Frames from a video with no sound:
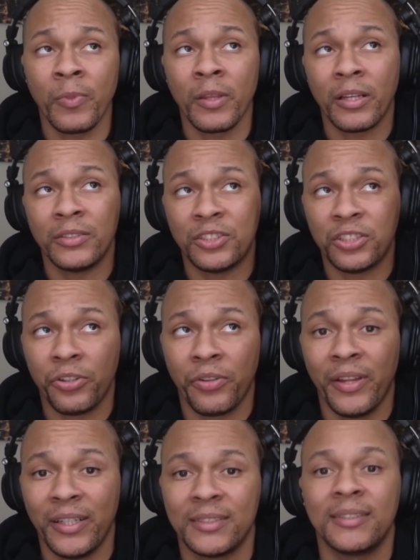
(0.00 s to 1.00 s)
considering
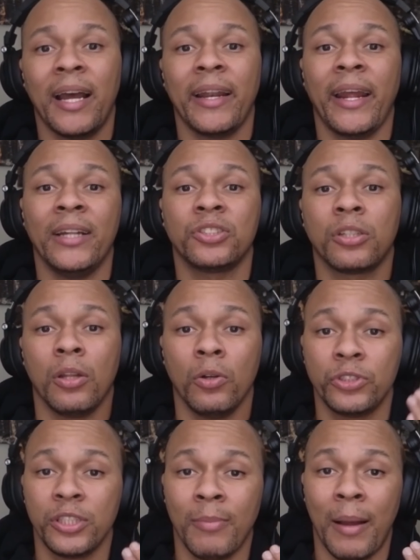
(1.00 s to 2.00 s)
that it's not as close
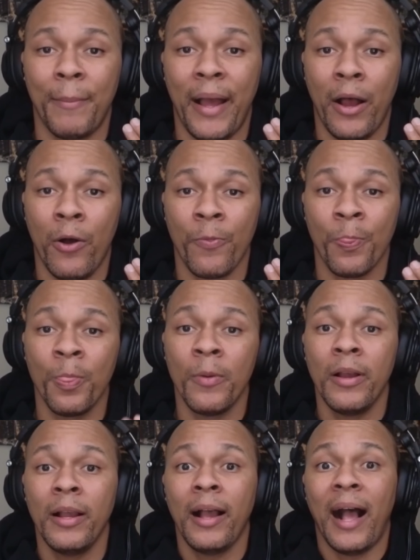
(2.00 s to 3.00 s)
to my mouth,
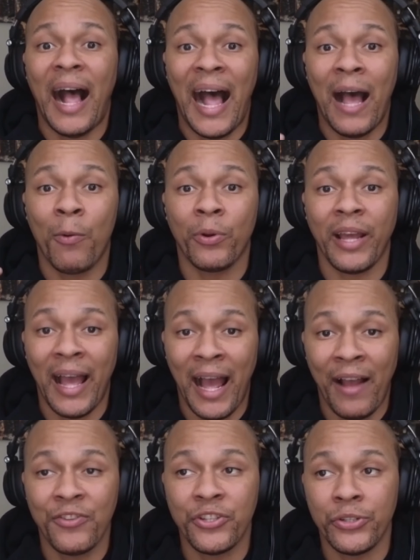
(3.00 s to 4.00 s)
I would
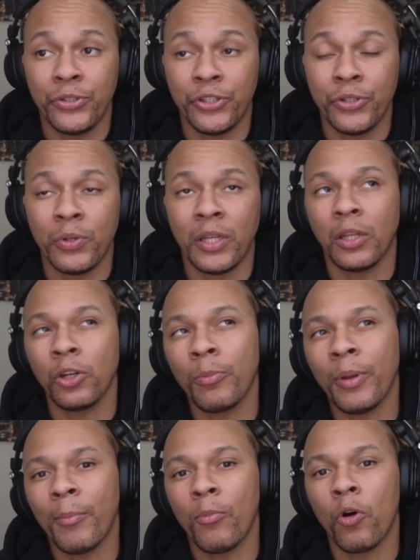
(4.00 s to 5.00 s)
have to do a little
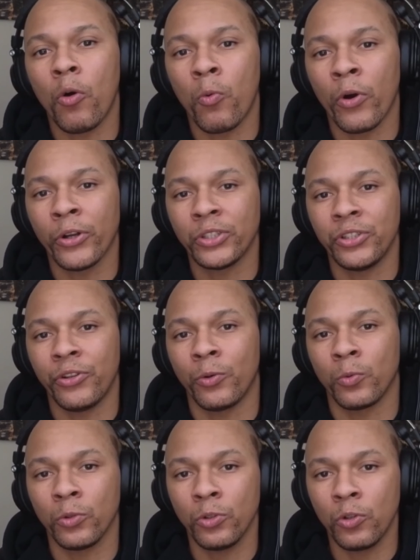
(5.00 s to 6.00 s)
bit more work to the
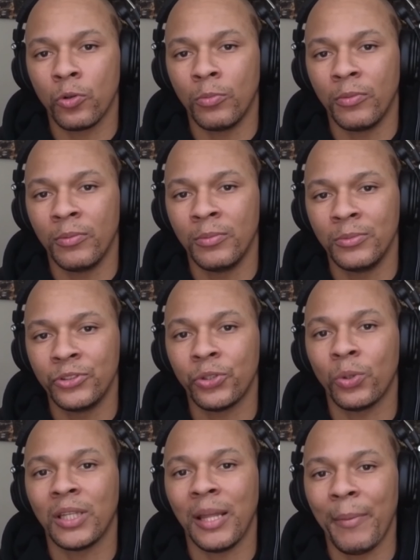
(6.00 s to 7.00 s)
room to
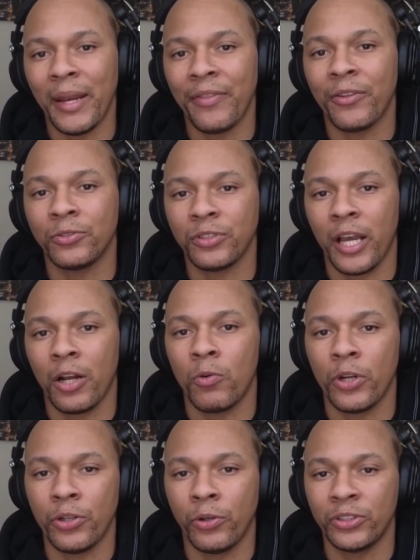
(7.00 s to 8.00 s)
eliminate those echoing
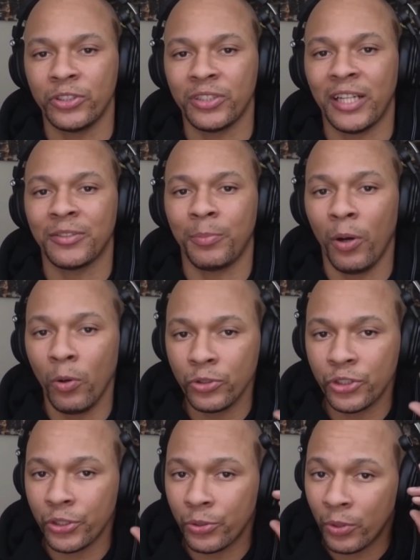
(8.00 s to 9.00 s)
noises, as opposed
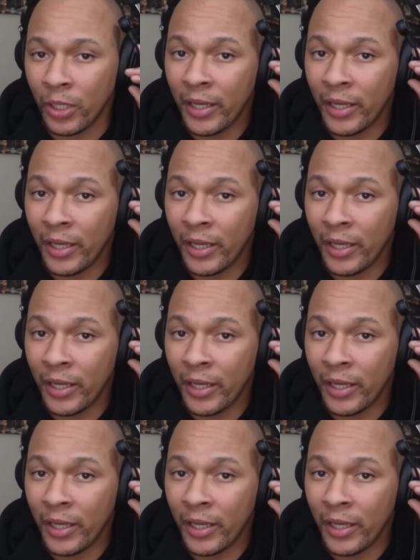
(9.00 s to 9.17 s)
to